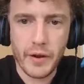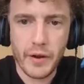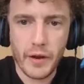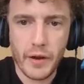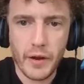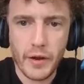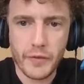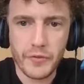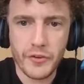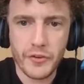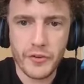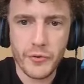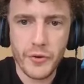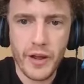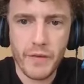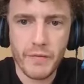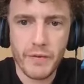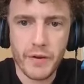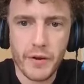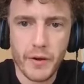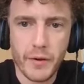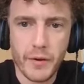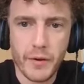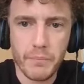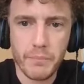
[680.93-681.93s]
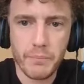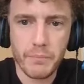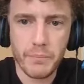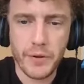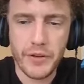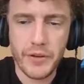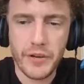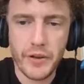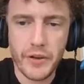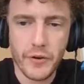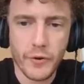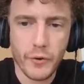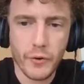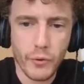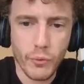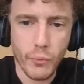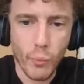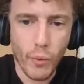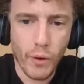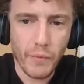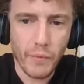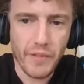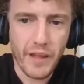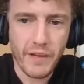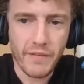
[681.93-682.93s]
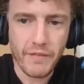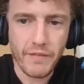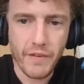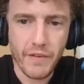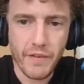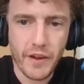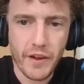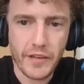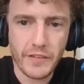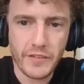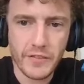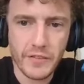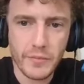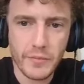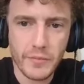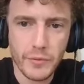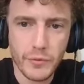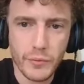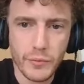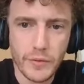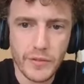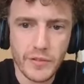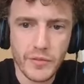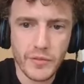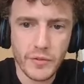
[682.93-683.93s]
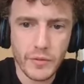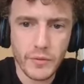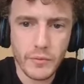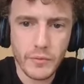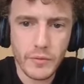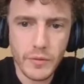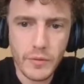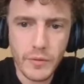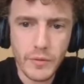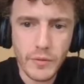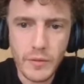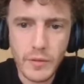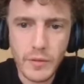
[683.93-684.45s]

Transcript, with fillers: Uh, did you have a opinion on who won that fight between the two?